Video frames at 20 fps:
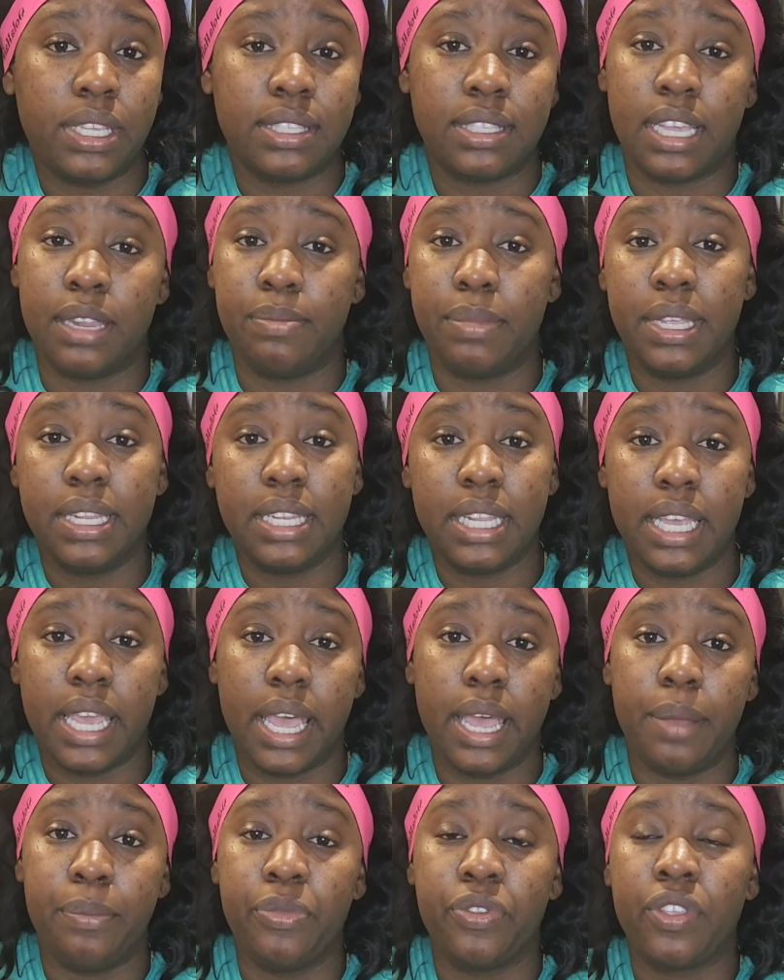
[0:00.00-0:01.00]
send me
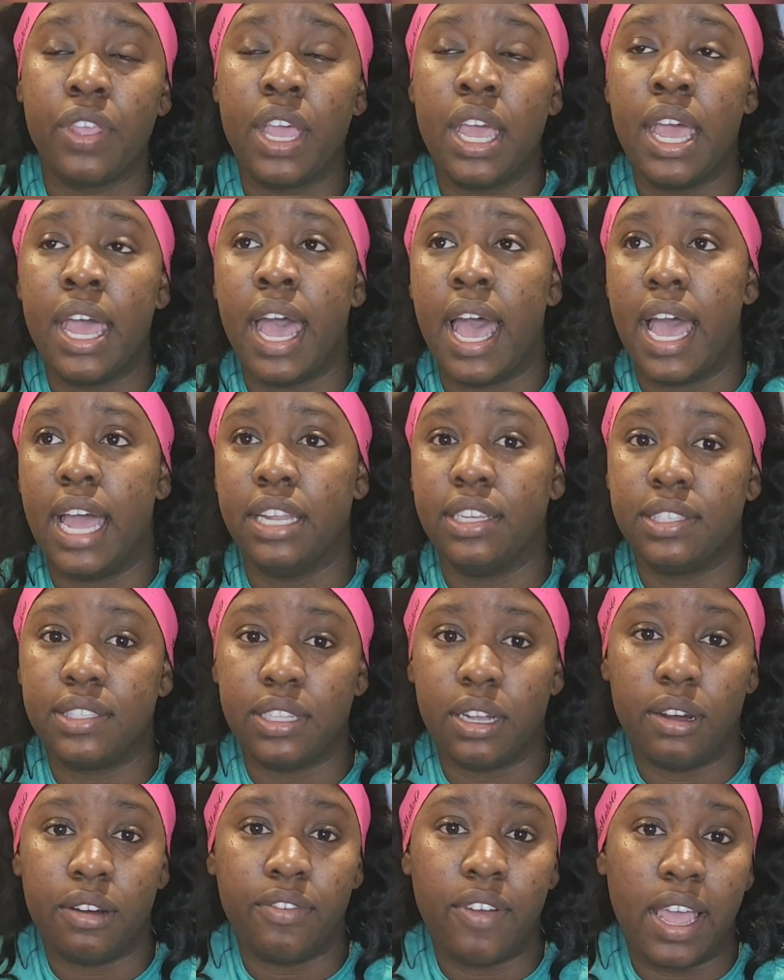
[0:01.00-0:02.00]
DMs and
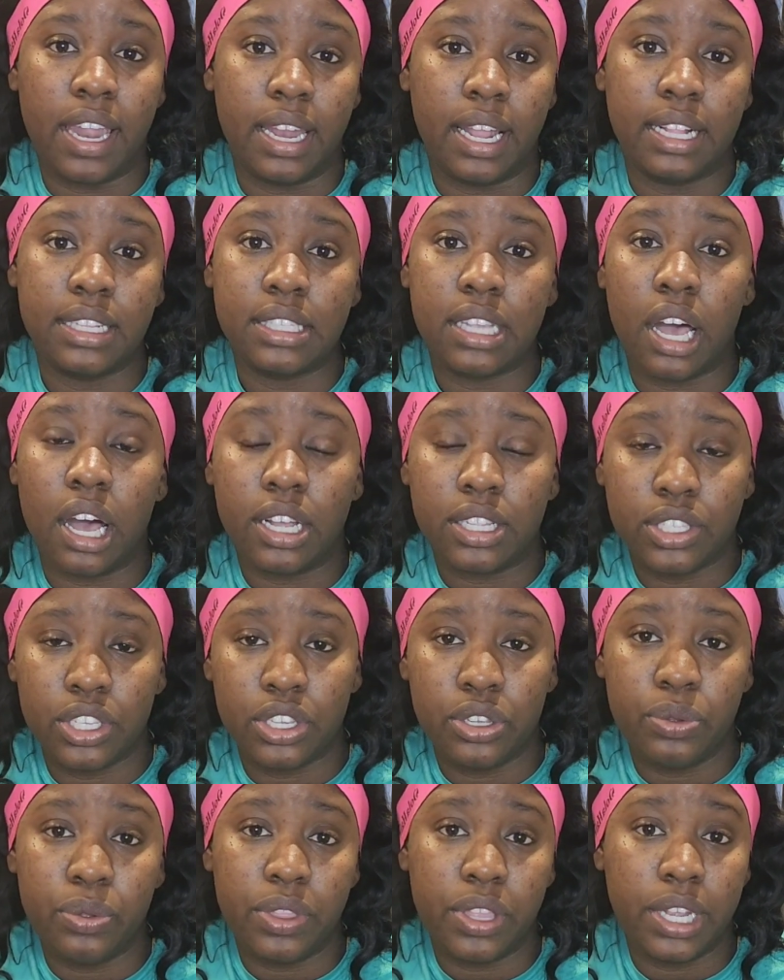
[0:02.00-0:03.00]
stuff and I'll talk to
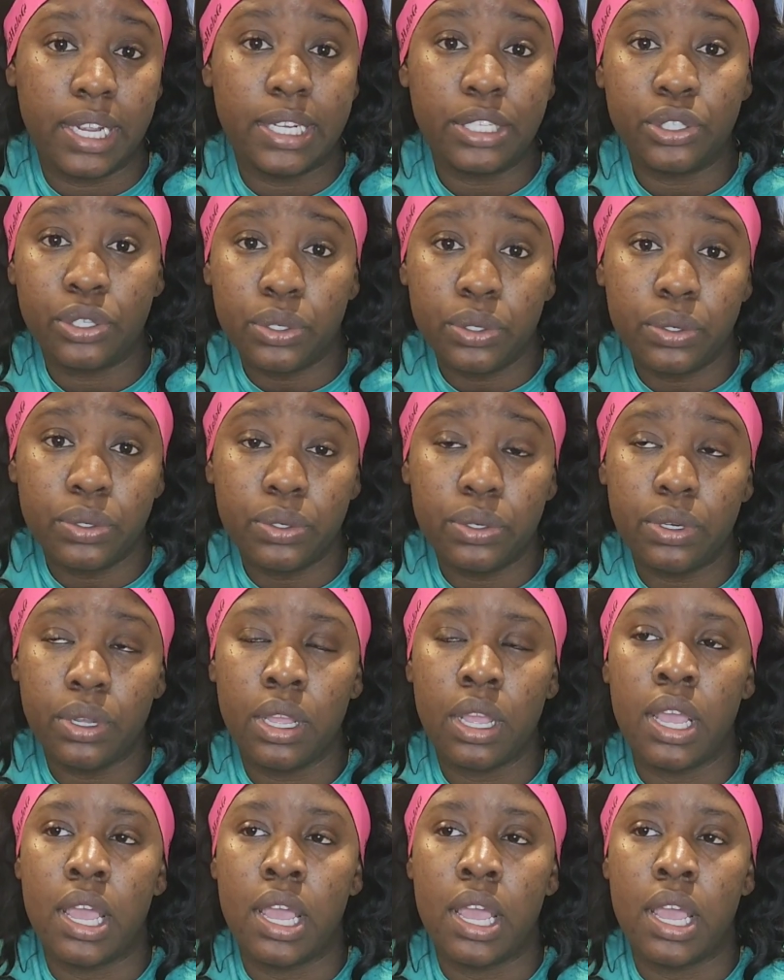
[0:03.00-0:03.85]
you there too